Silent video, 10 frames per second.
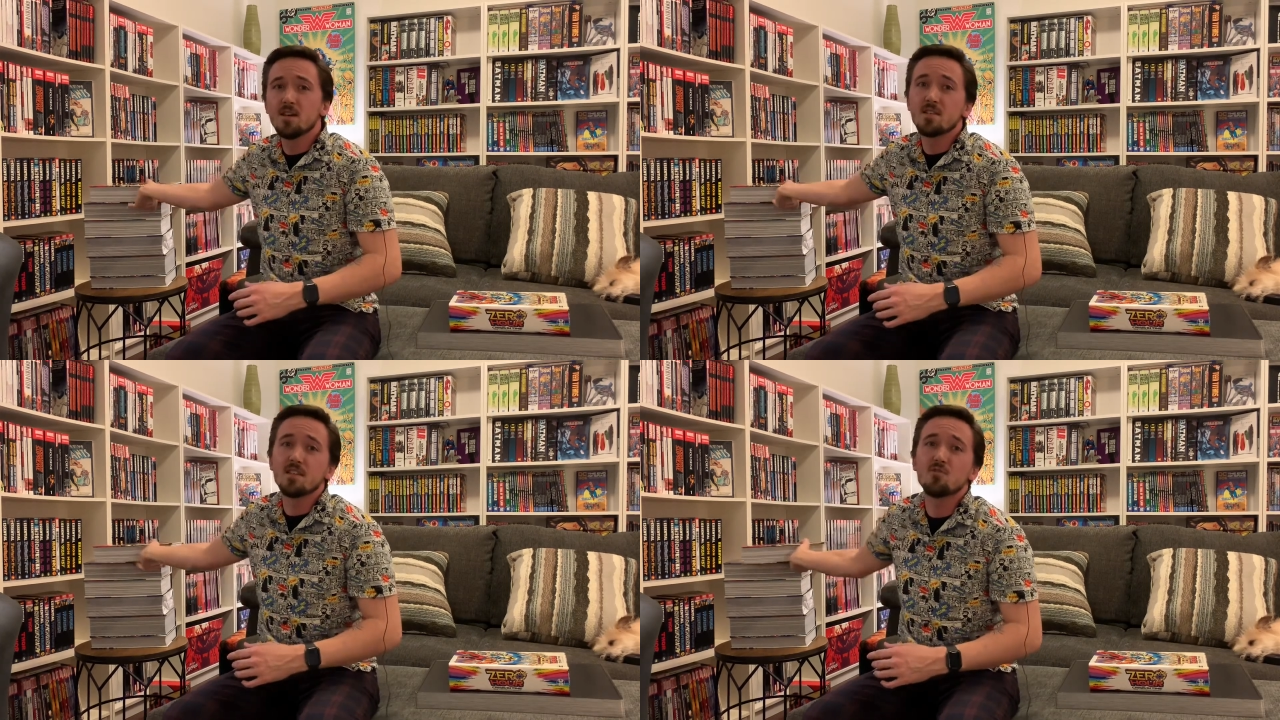
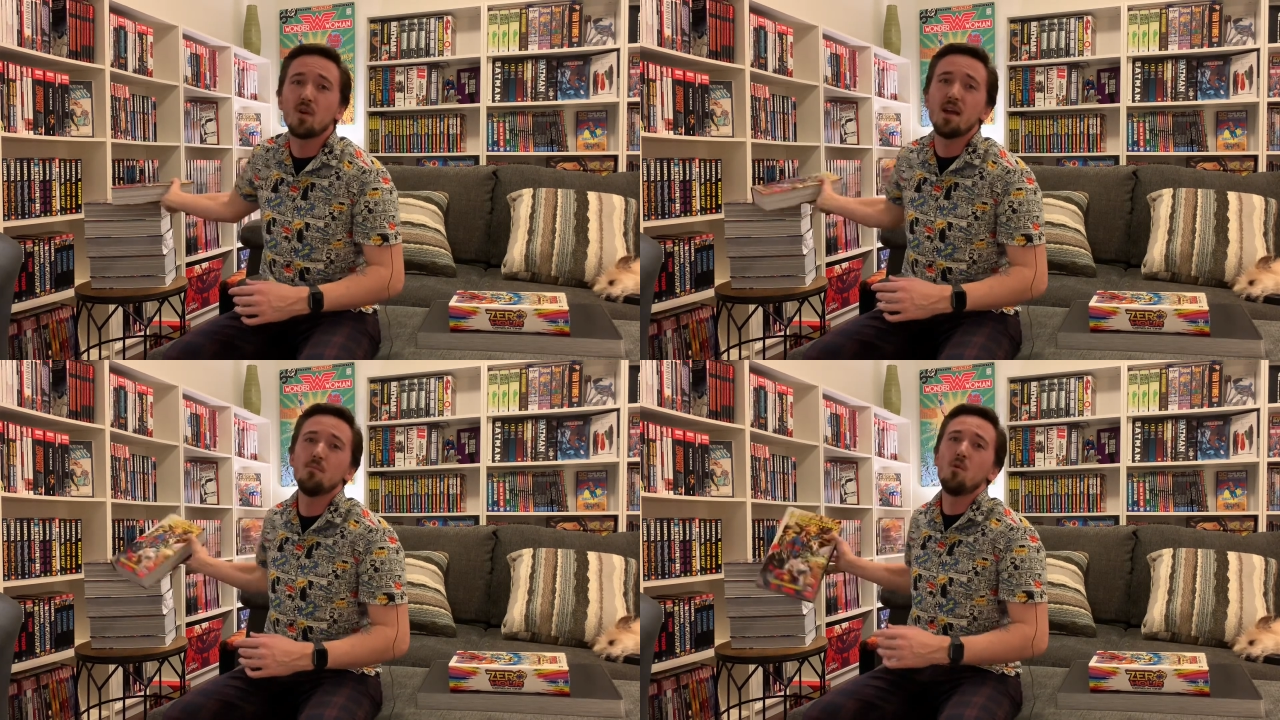is
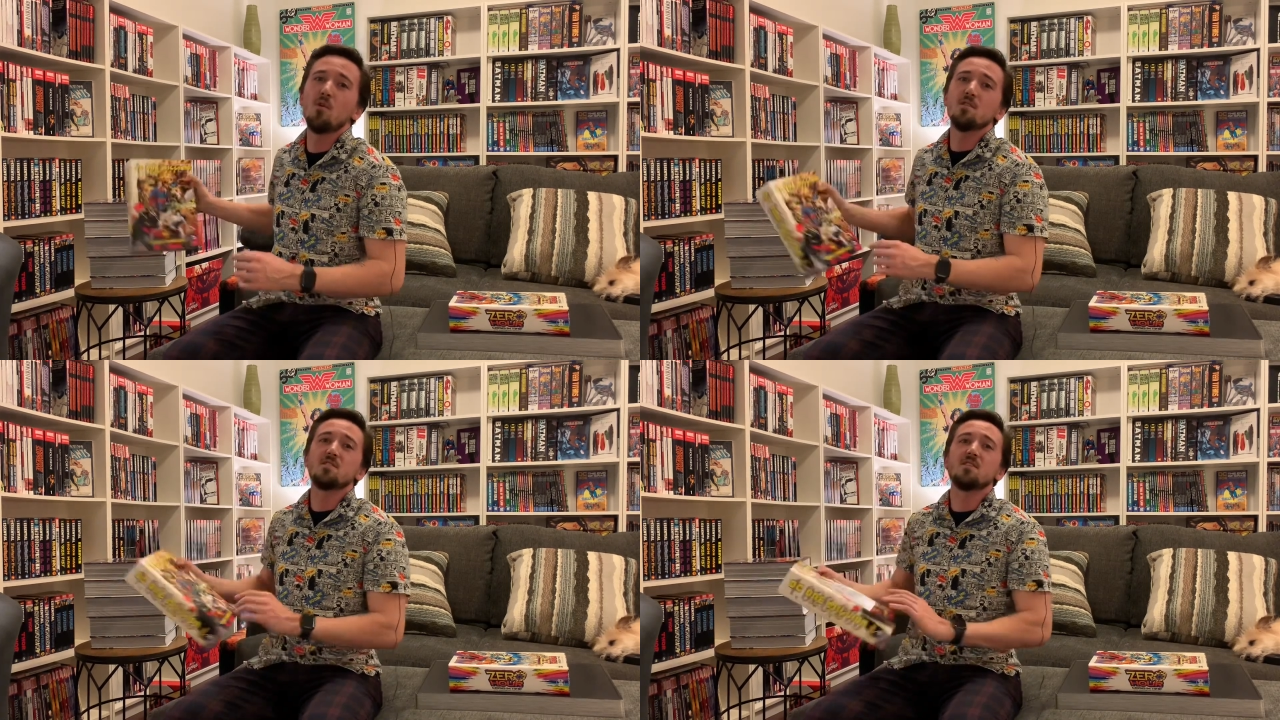Grant
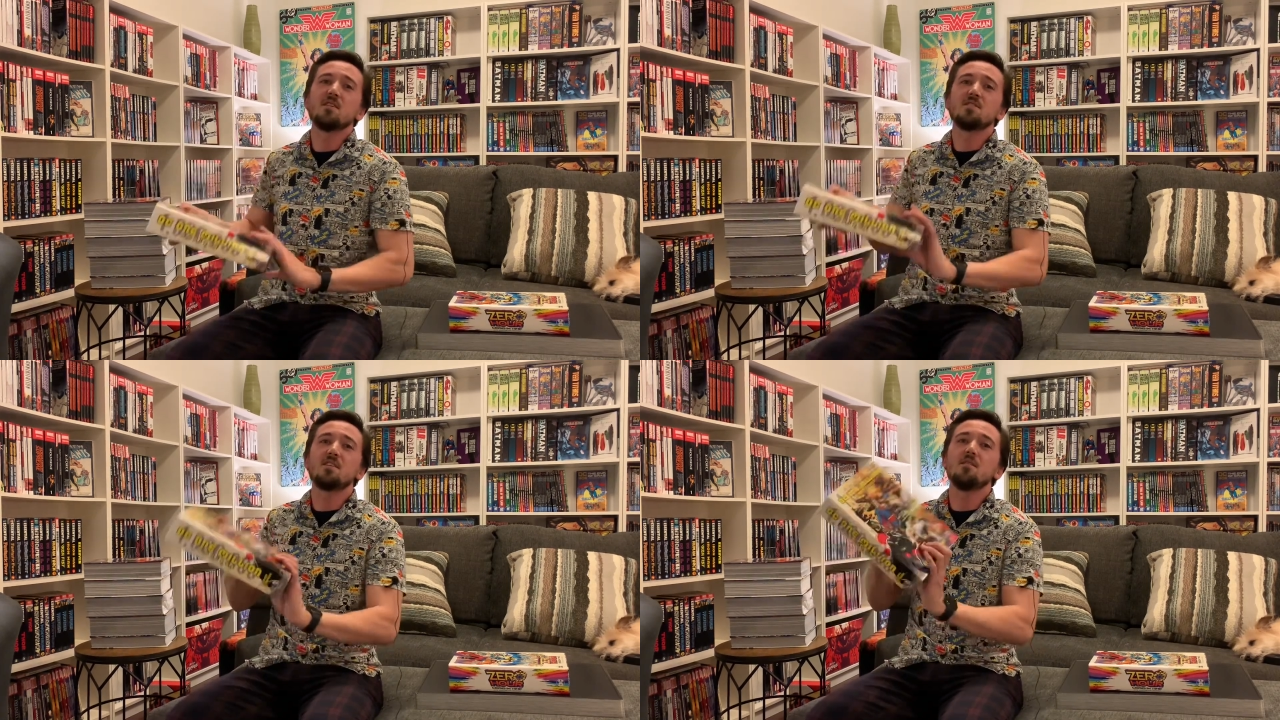
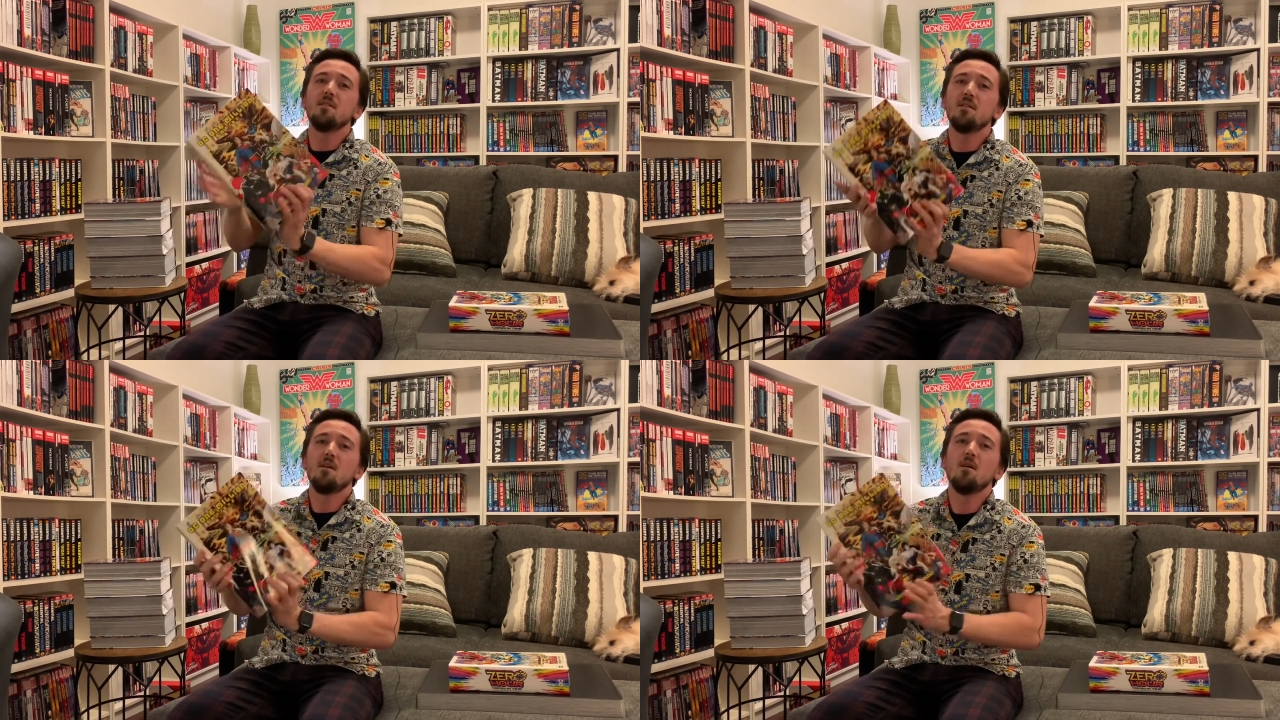Morrison's
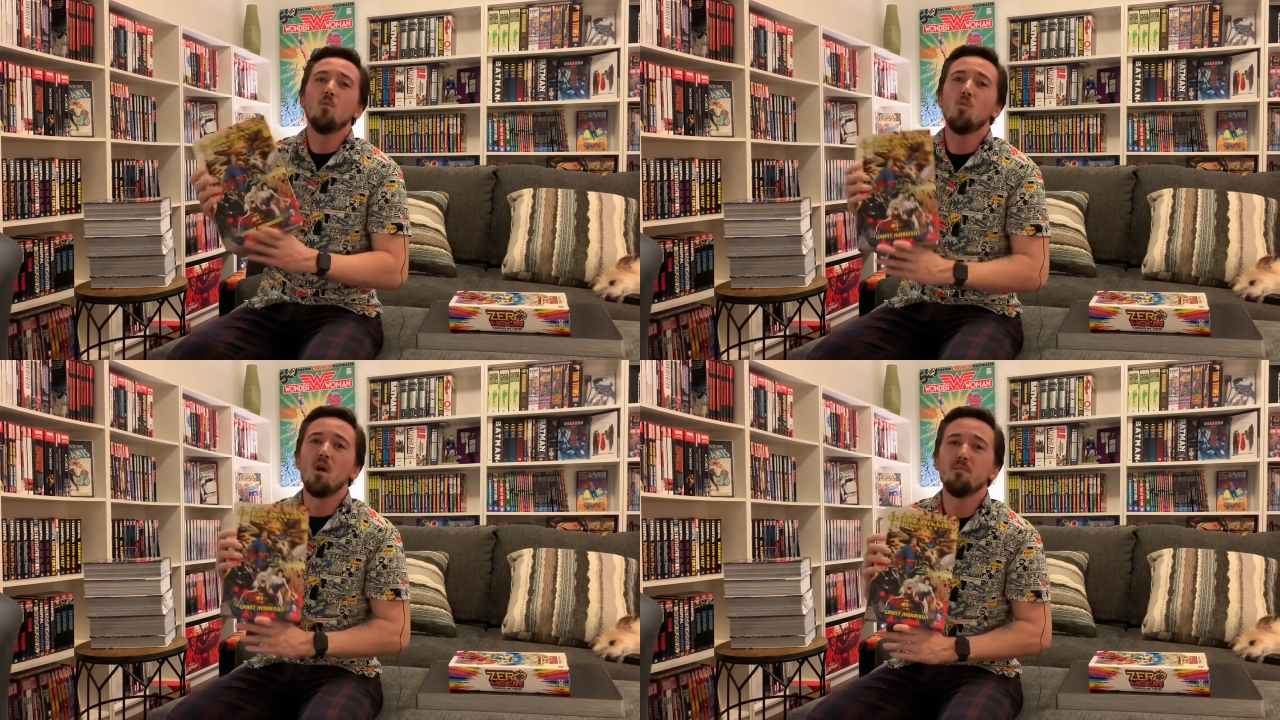
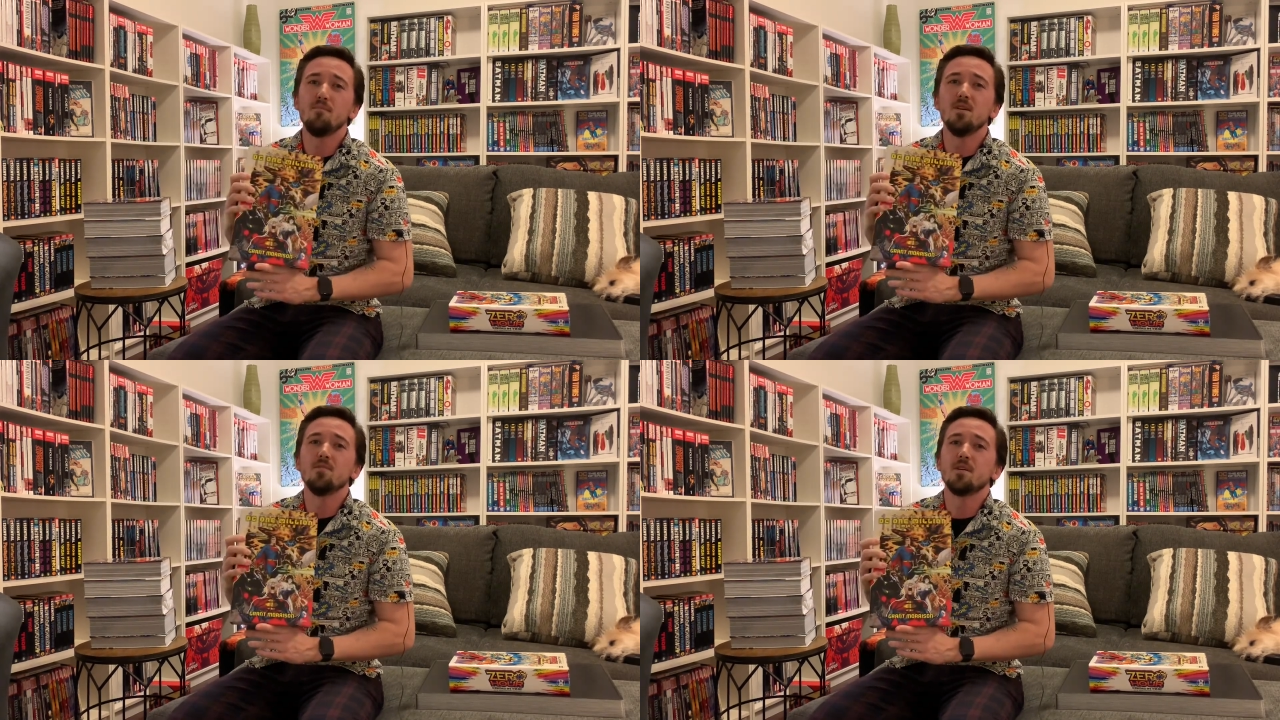1
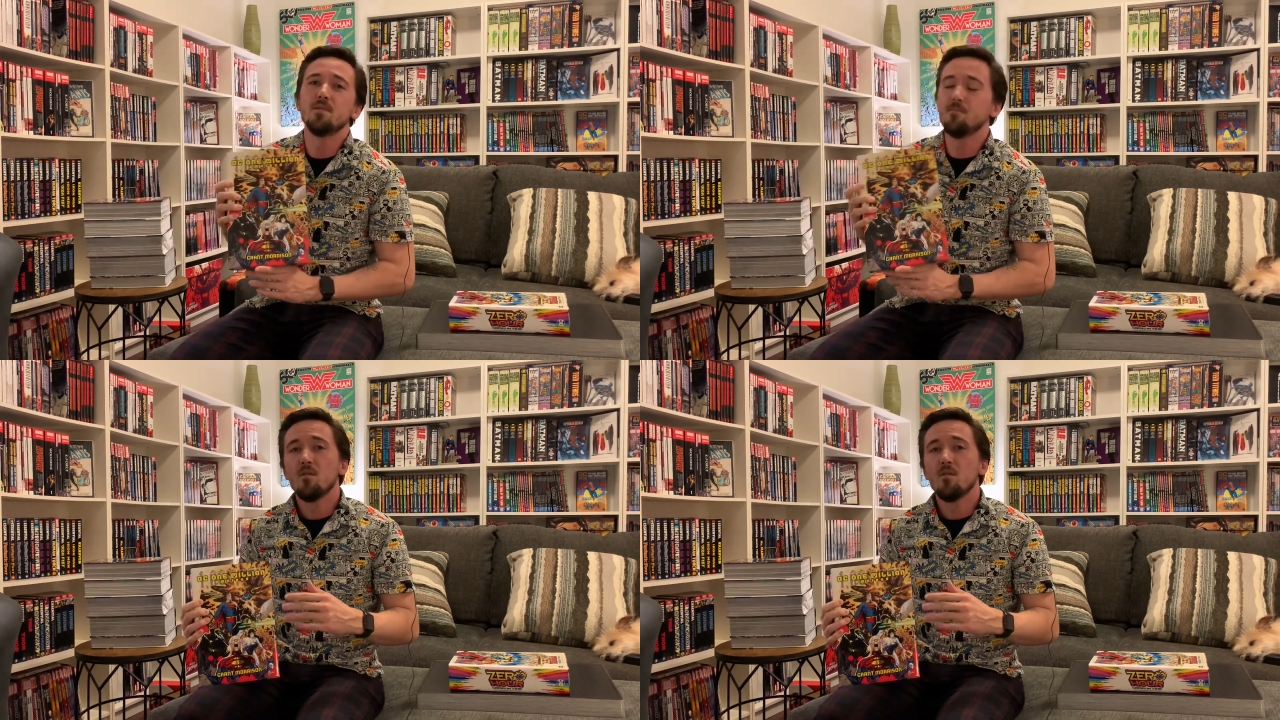Million.